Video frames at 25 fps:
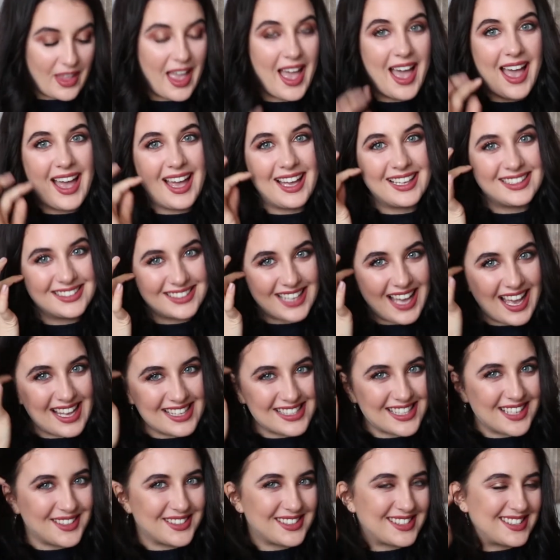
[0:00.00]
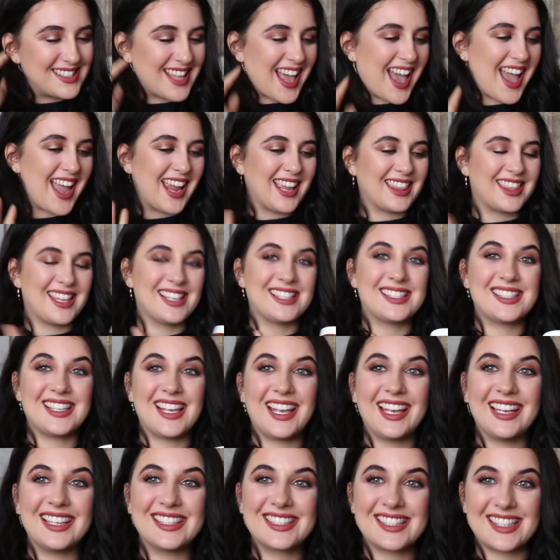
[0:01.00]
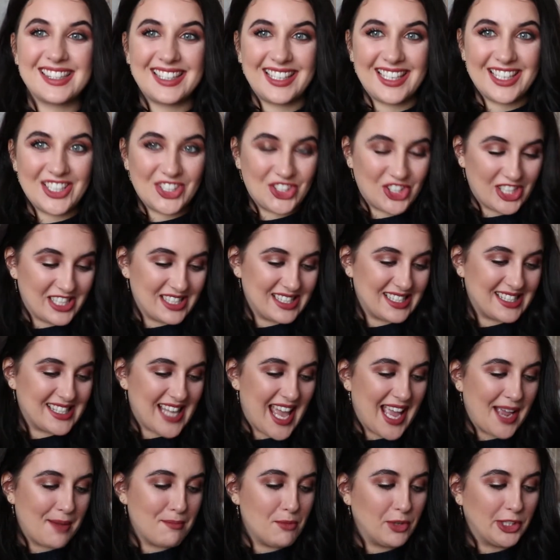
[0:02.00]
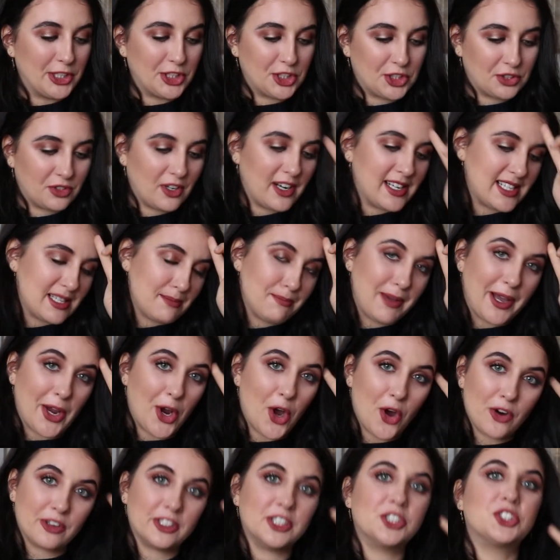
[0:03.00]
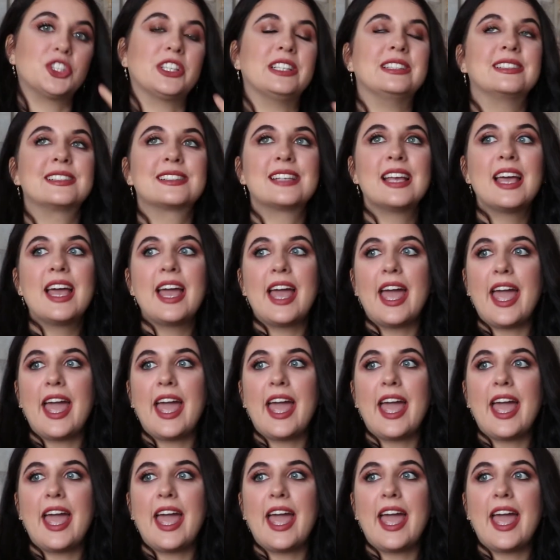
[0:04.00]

And as I was saying, this is the Ginseng moisturiser by Origins.